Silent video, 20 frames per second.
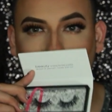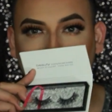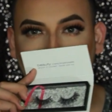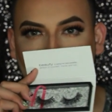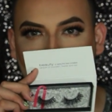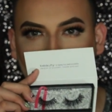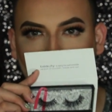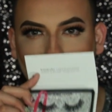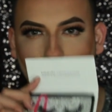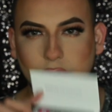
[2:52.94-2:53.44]
bit more
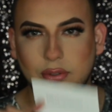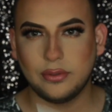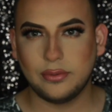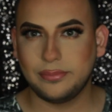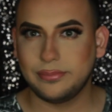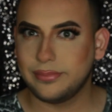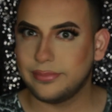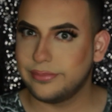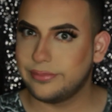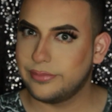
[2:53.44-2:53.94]

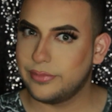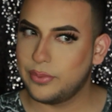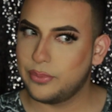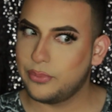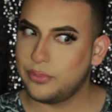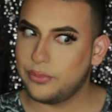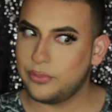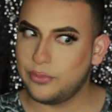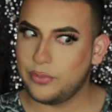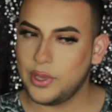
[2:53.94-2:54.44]
natural.
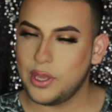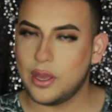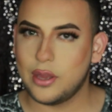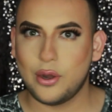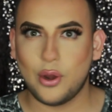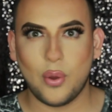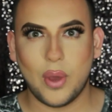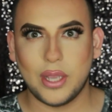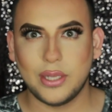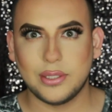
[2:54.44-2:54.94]
We all
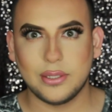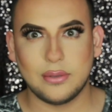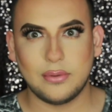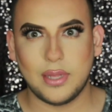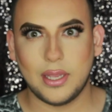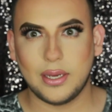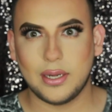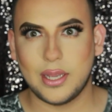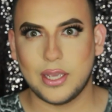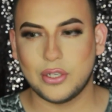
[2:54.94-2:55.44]
know I don't
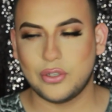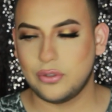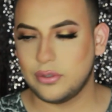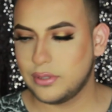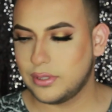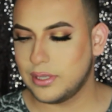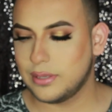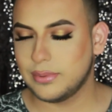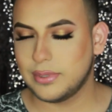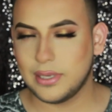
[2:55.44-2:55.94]
like
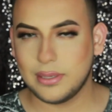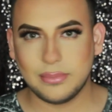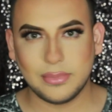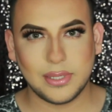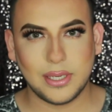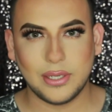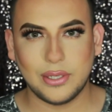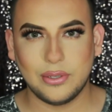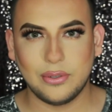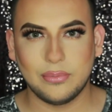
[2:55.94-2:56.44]
natural. Sometimes
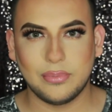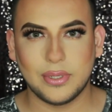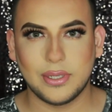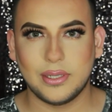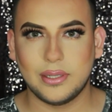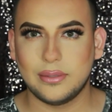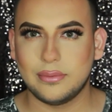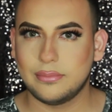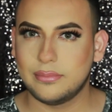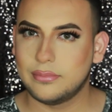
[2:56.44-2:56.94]
I do,
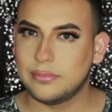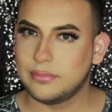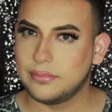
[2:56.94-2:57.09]
but